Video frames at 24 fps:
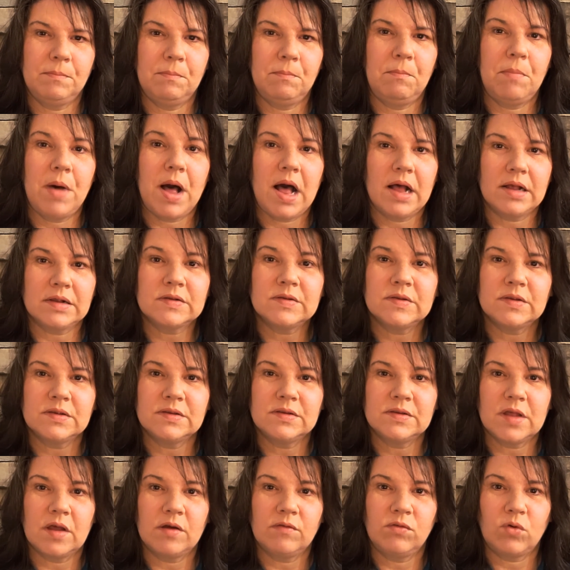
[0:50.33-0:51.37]

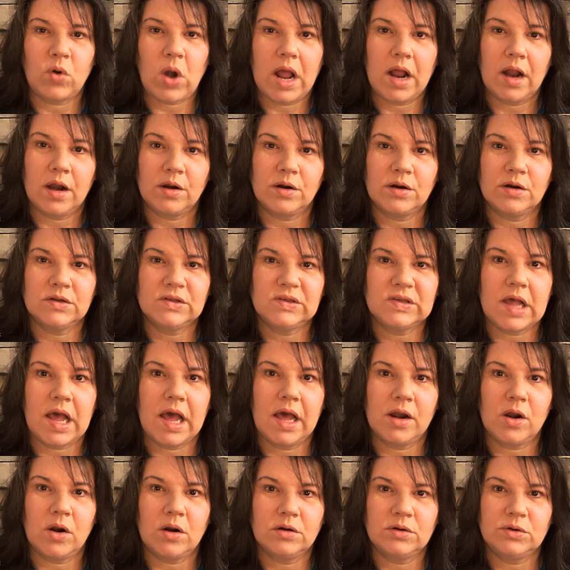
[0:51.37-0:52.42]
boxes of records
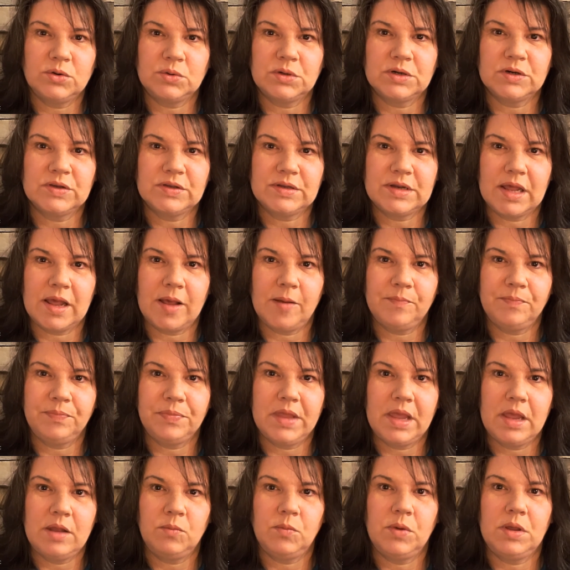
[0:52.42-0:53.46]
at our doorstep
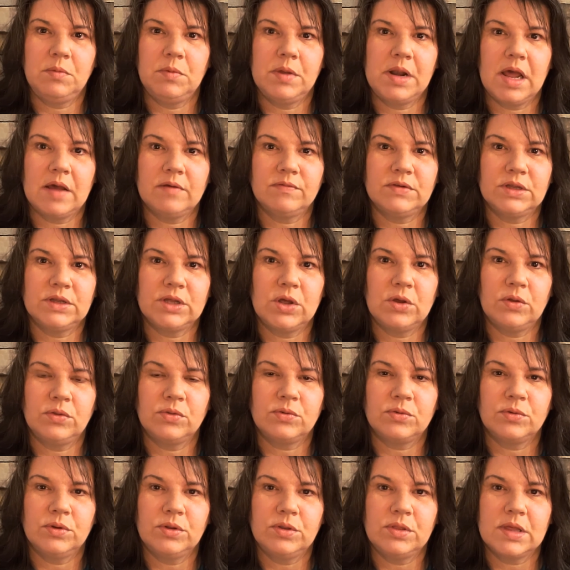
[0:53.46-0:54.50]
and we would have to go
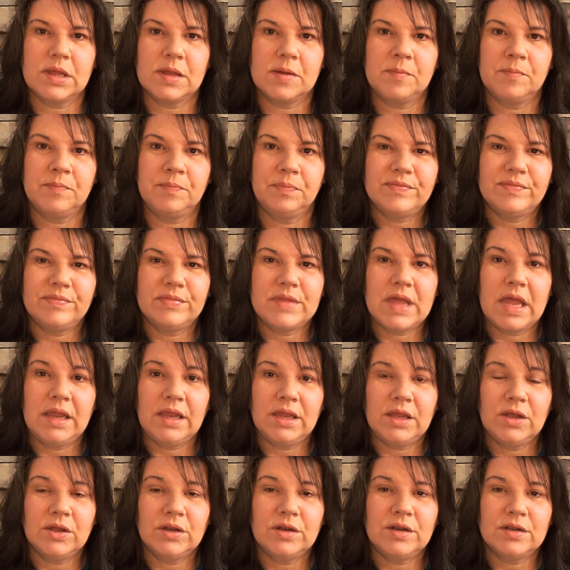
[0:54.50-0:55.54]
through them.
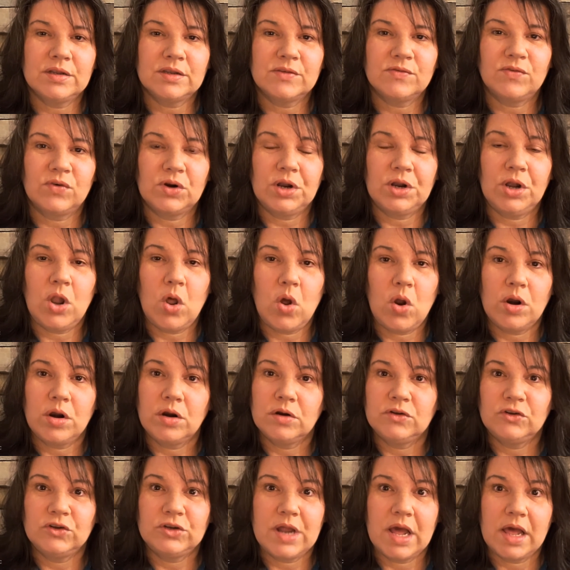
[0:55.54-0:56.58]
Thank goodness for a
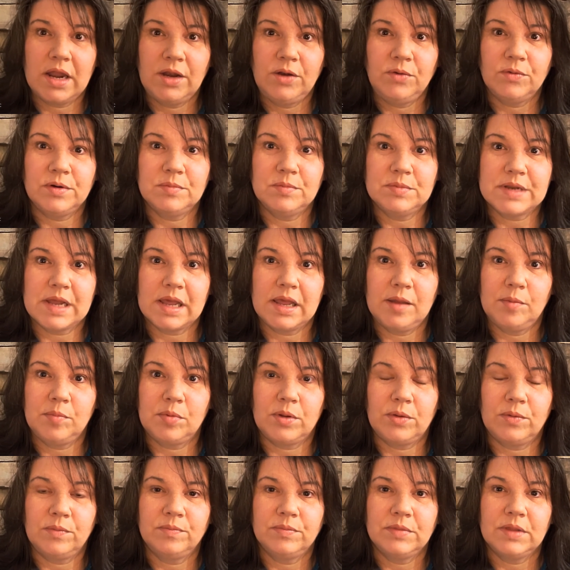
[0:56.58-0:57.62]
large dining room
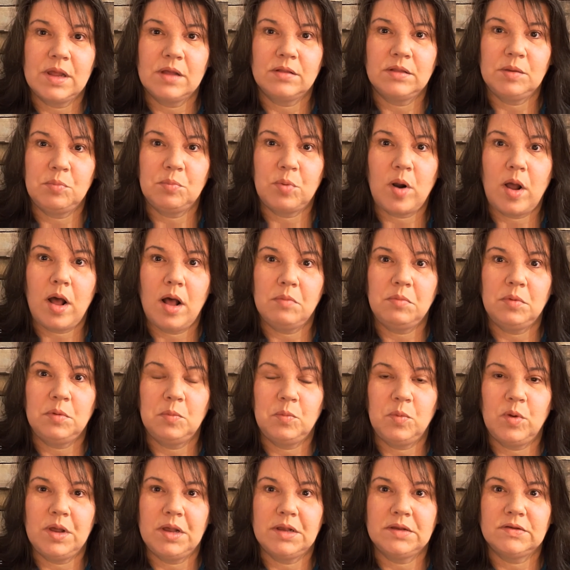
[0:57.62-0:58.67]
table. The only
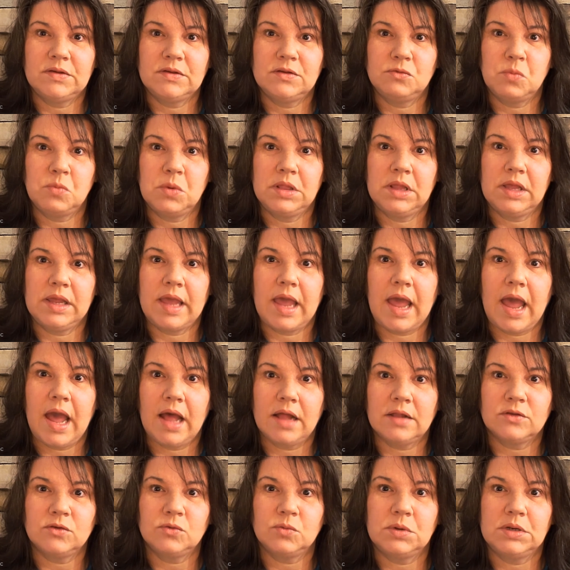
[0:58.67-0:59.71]
problem was when the
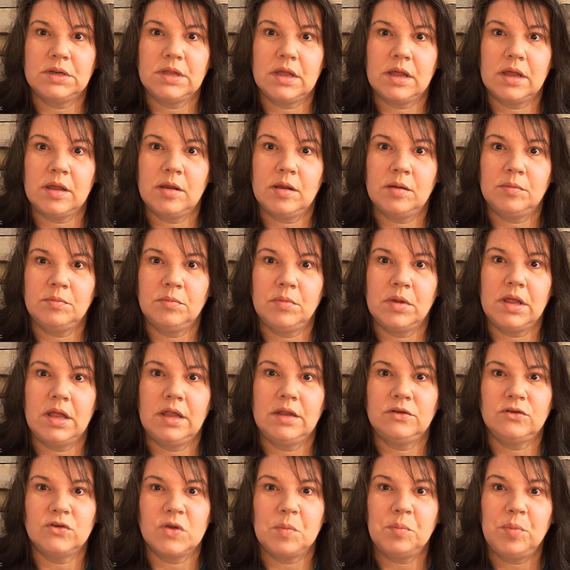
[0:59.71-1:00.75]
cats would come
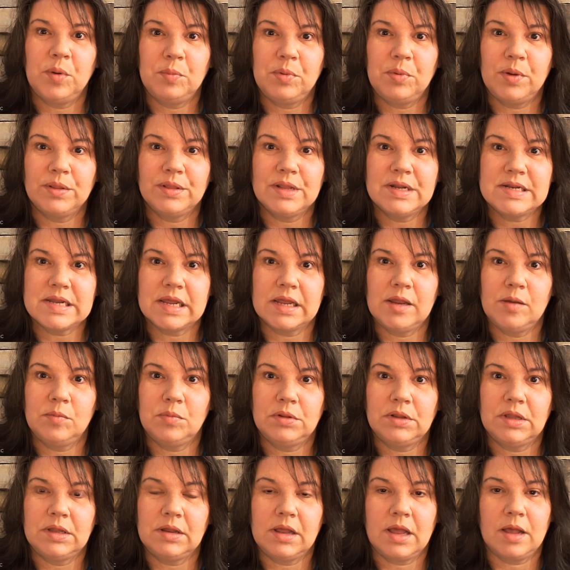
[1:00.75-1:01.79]
and jump up on the
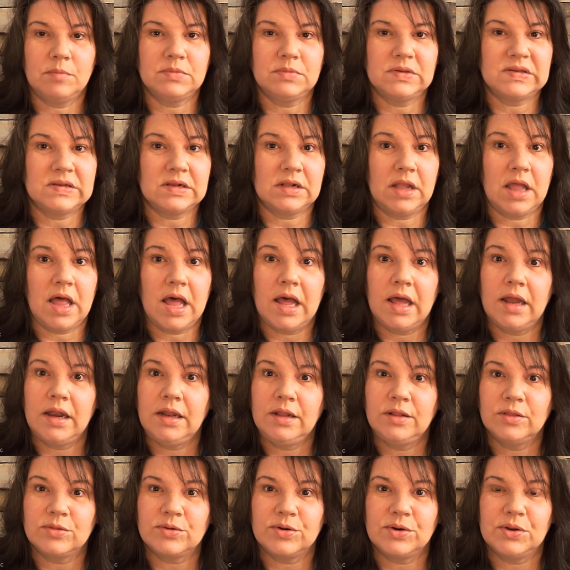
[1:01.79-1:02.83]
table and come
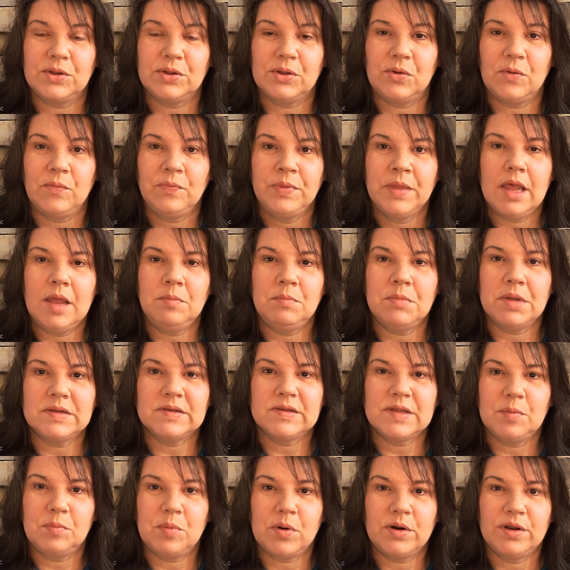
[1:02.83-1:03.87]
sliding through and
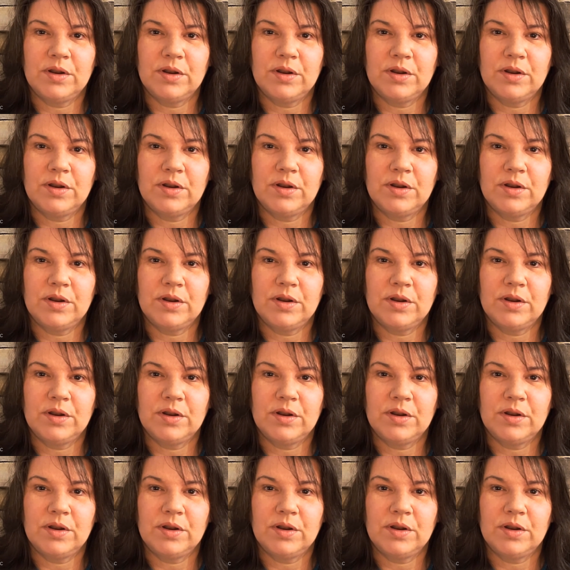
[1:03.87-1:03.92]
mess up our